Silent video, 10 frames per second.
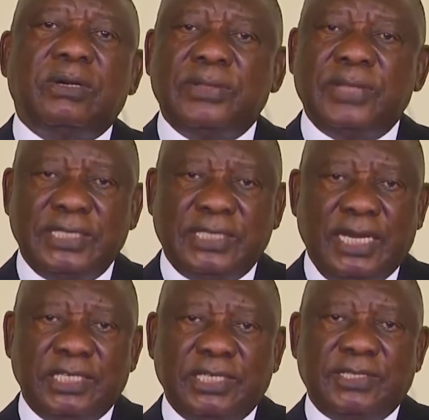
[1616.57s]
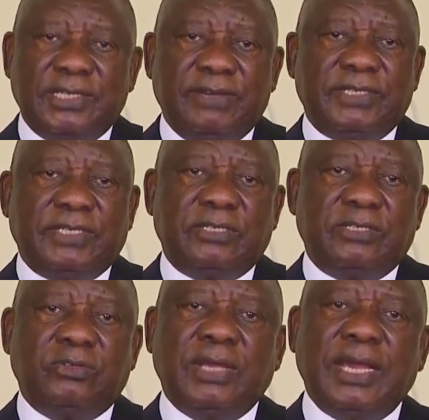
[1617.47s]
on the intelligence
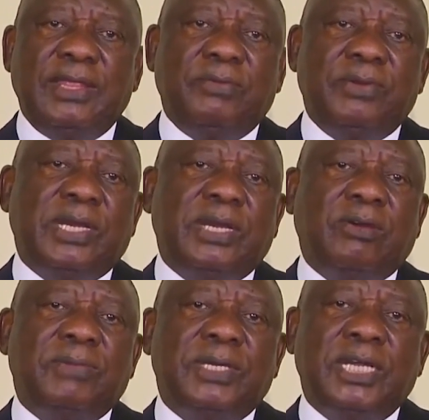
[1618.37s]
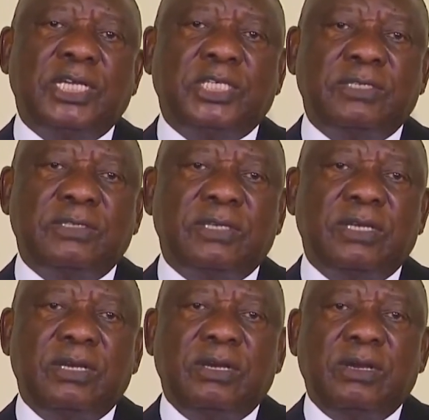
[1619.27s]
services together with the recommendations
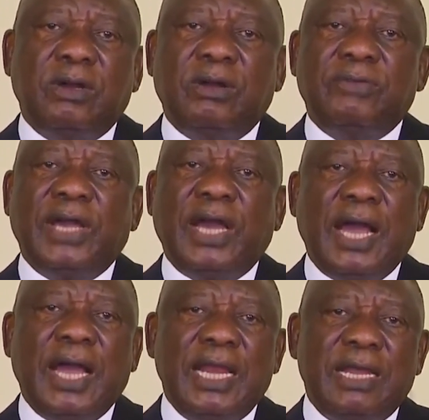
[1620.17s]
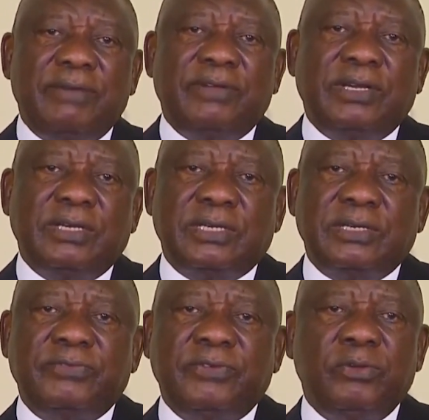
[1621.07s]
of the high level
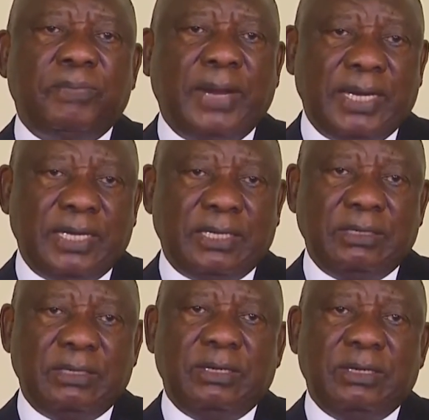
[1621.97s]
review panel